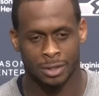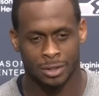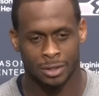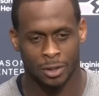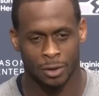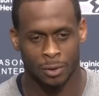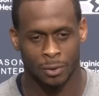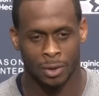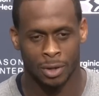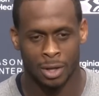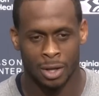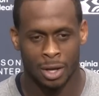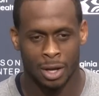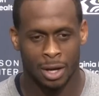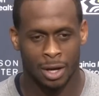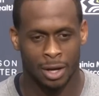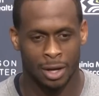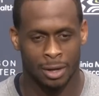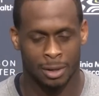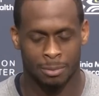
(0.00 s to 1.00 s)
So,
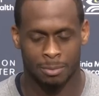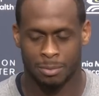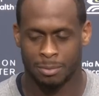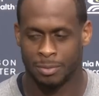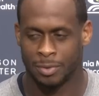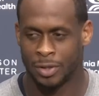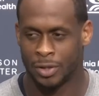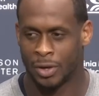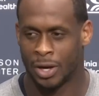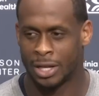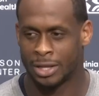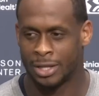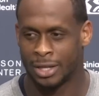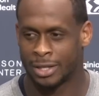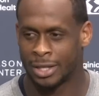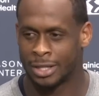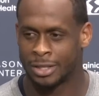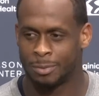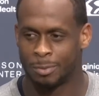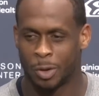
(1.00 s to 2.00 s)
I think
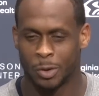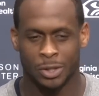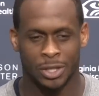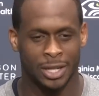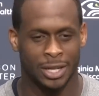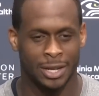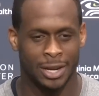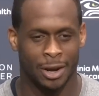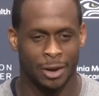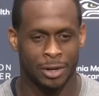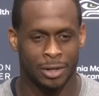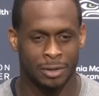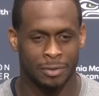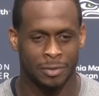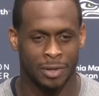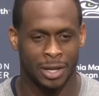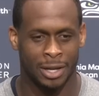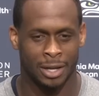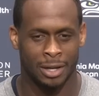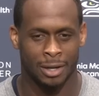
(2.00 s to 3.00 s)
that's mostly a narrative,
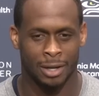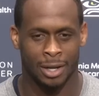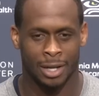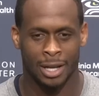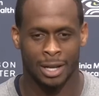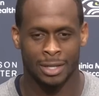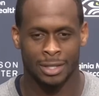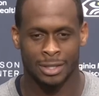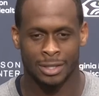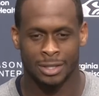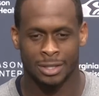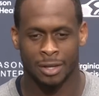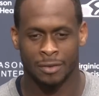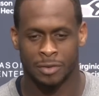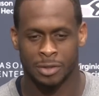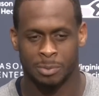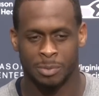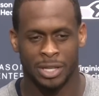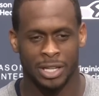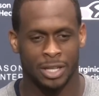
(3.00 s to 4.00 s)
and a lot of this stuff
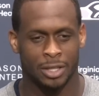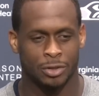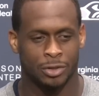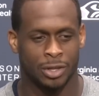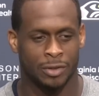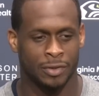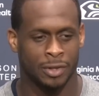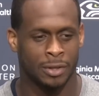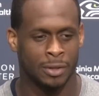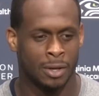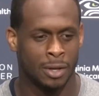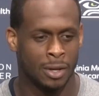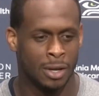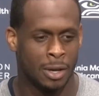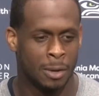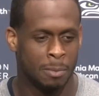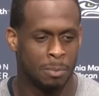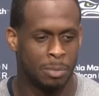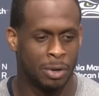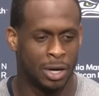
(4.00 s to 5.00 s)
is media-driven.
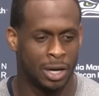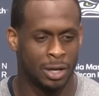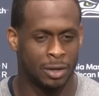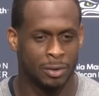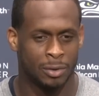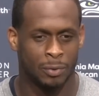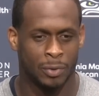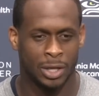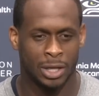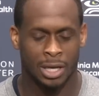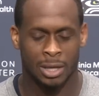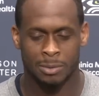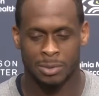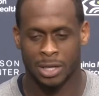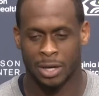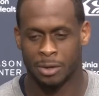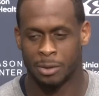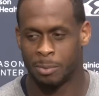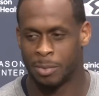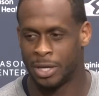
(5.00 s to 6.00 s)
But when it comes
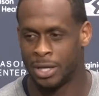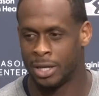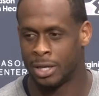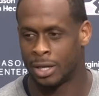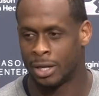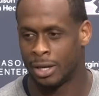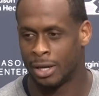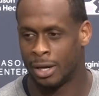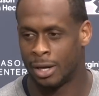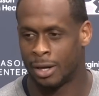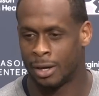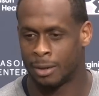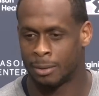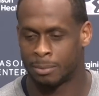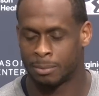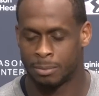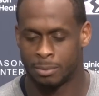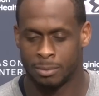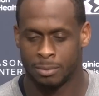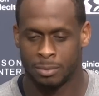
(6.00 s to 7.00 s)
down to me,
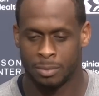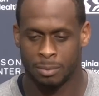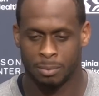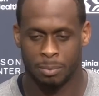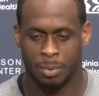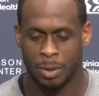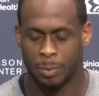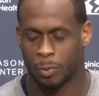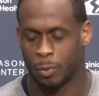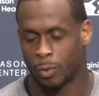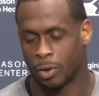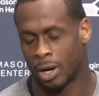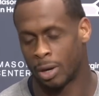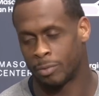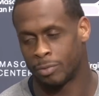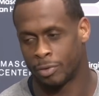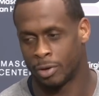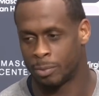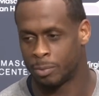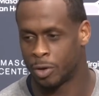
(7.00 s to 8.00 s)
people where I'm
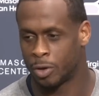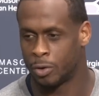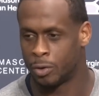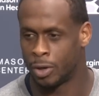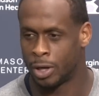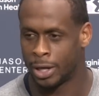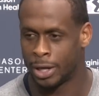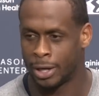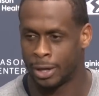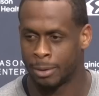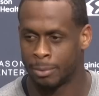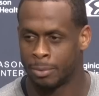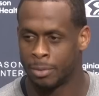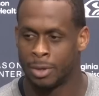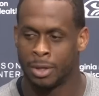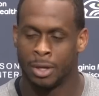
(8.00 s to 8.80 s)
from know who I am.